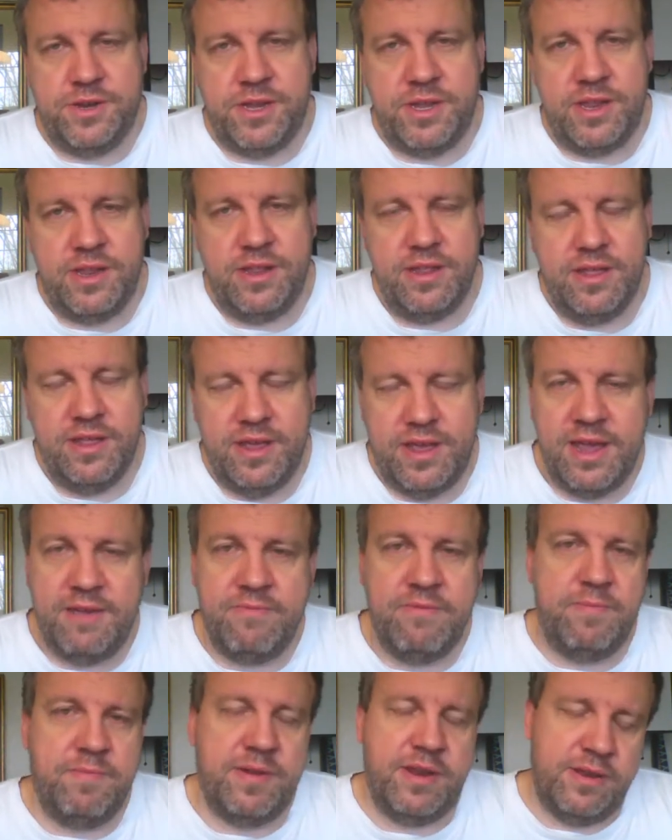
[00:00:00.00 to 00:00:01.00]
shit.
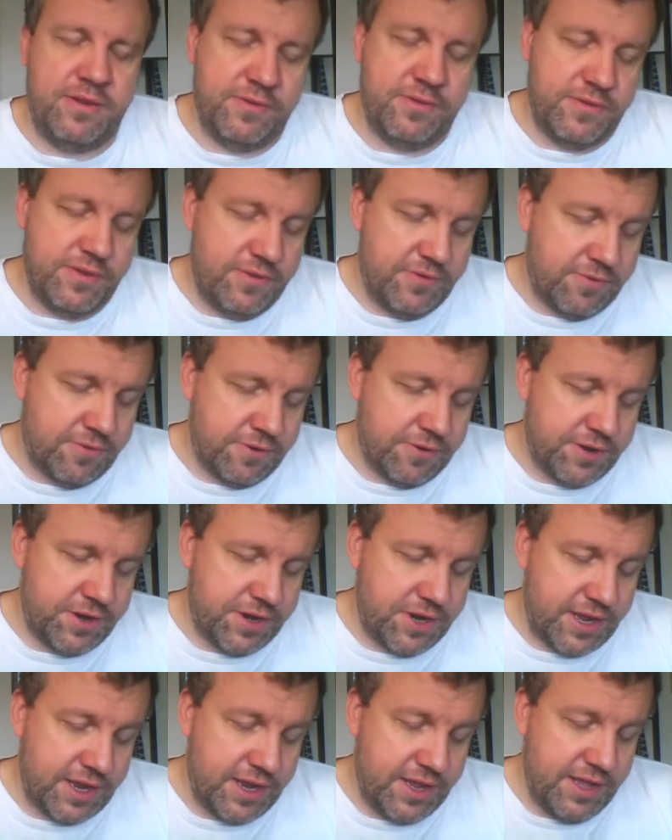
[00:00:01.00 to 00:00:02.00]
Everybody knows it's horse
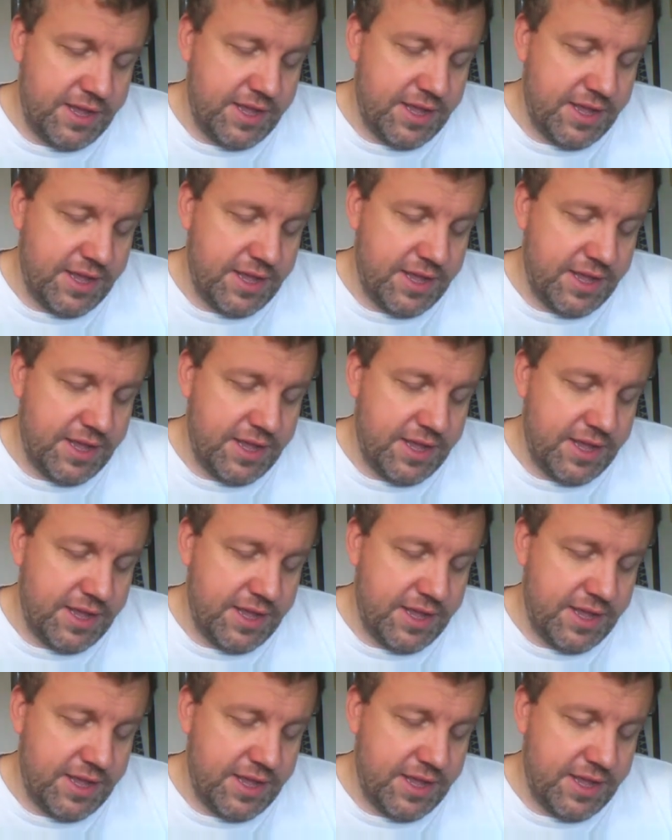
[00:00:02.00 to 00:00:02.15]
shit.